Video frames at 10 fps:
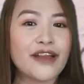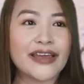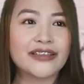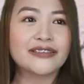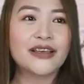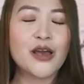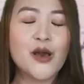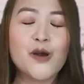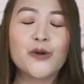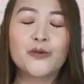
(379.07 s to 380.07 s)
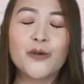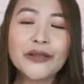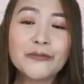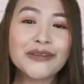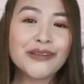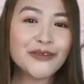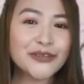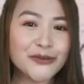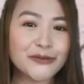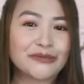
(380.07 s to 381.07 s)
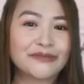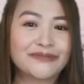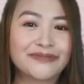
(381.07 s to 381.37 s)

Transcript: rice. What did you do?